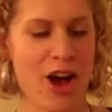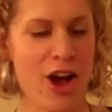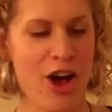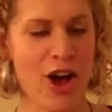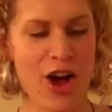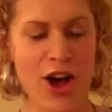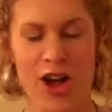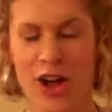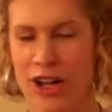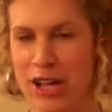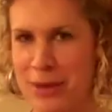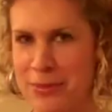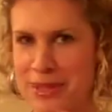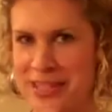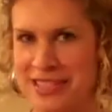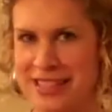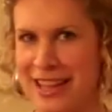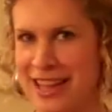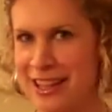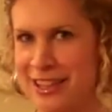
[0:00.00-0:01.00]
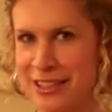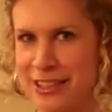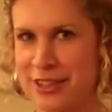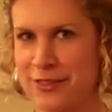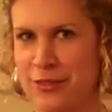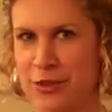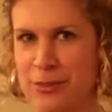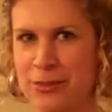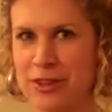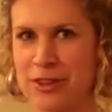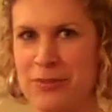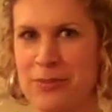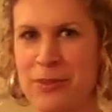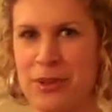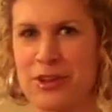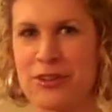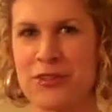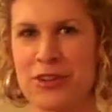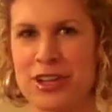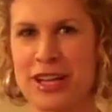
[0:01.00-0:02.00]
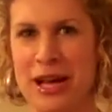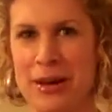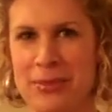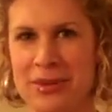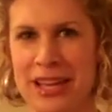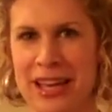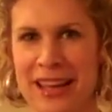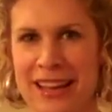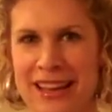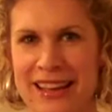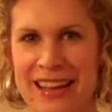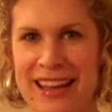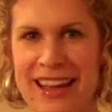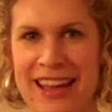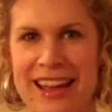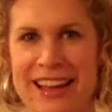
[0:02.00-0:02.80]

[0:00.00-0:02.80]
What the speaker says: all coming together to form this beautiful cupcake.